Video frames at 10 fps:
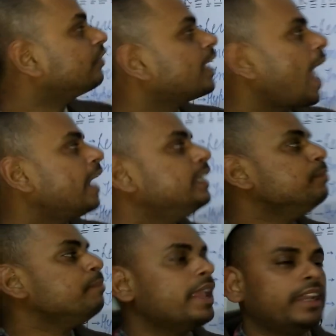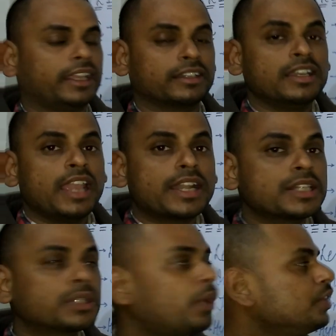of the anti-manic, it
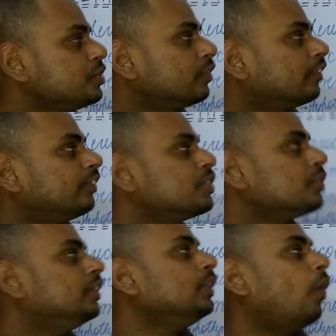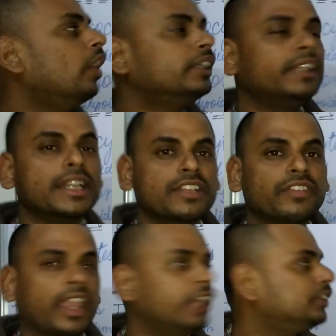is going to refer to the alternative
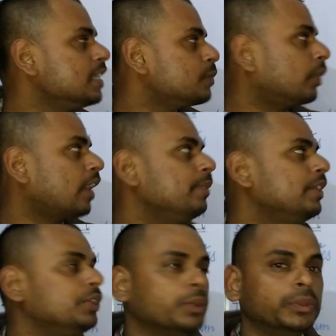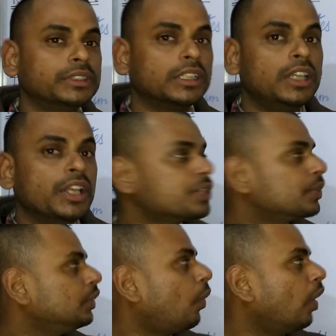agents what are being used
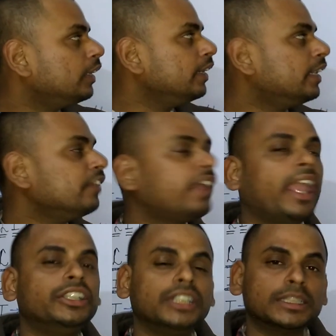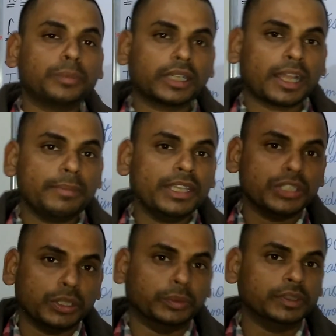so the alternative agents what are being
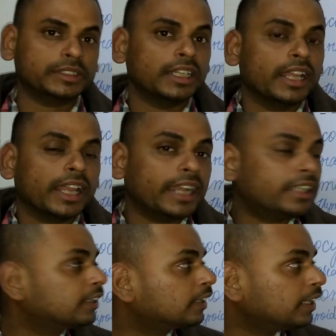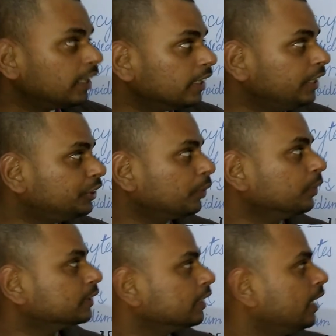used, it clearly
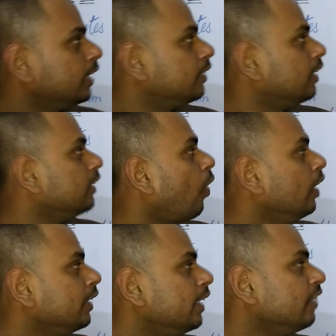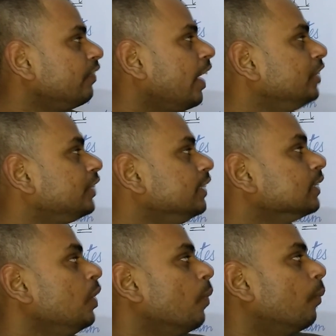shows it the alternative
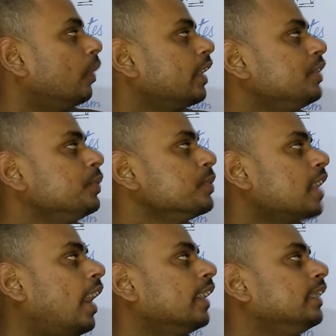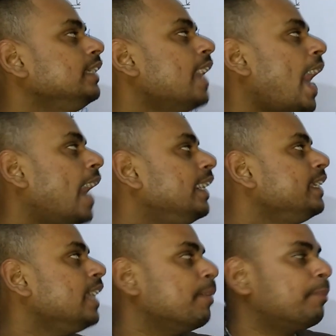agents what are used are the
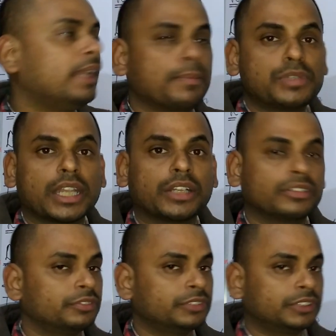anti-epileptic.